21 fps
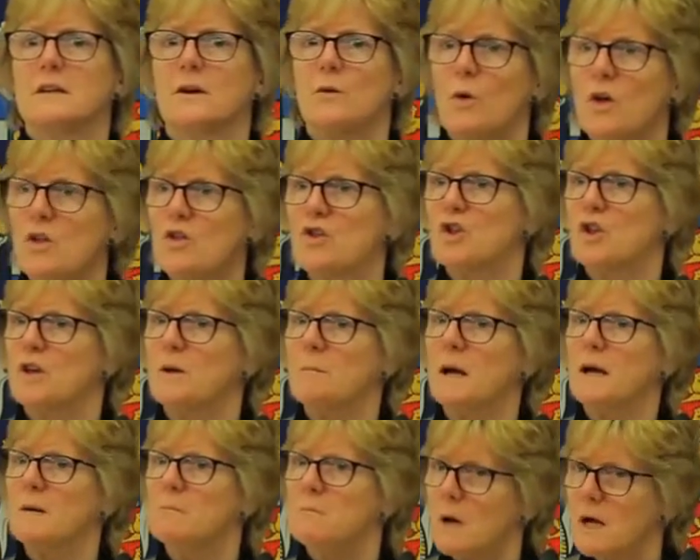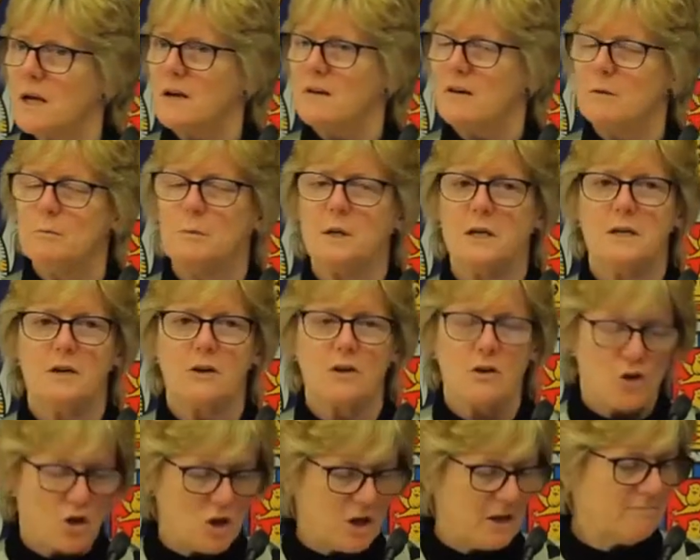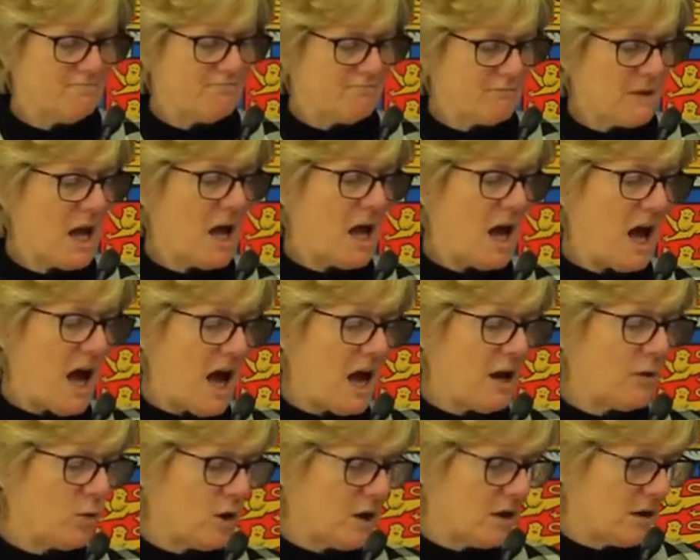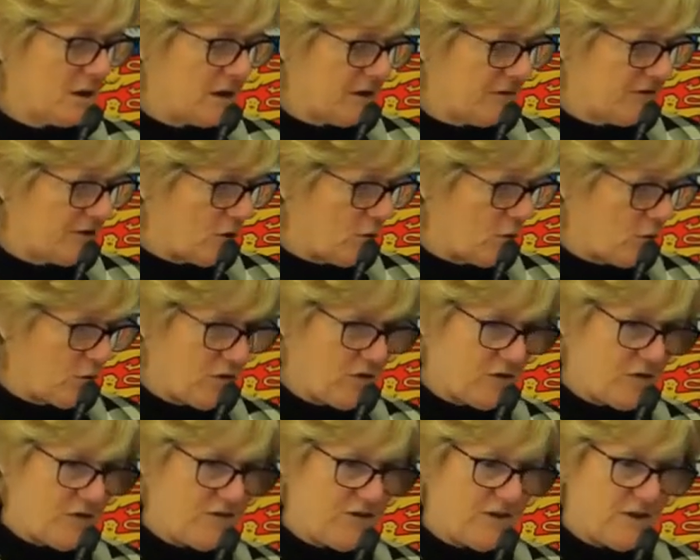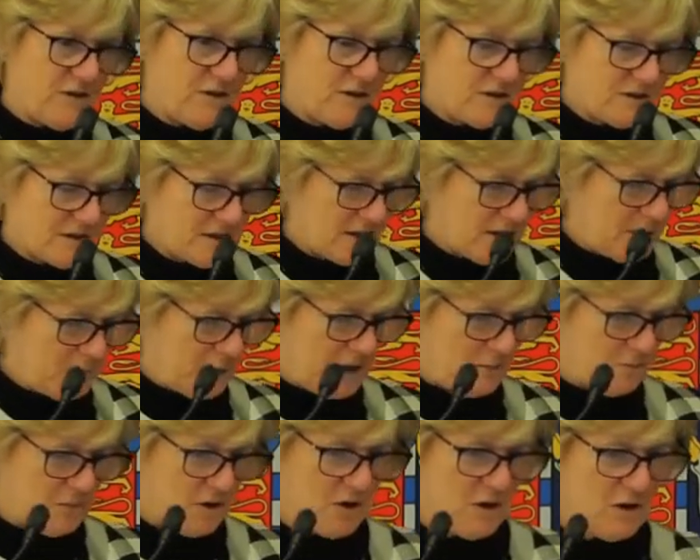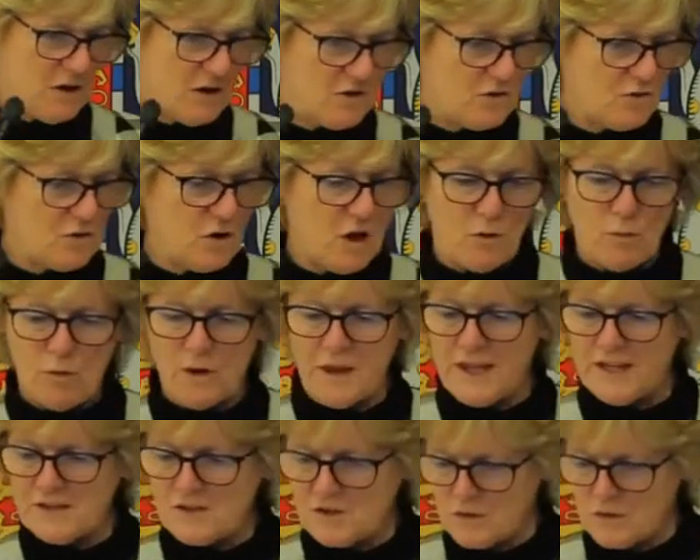question about microbiology, I will, of course, refer it to the people who know what they're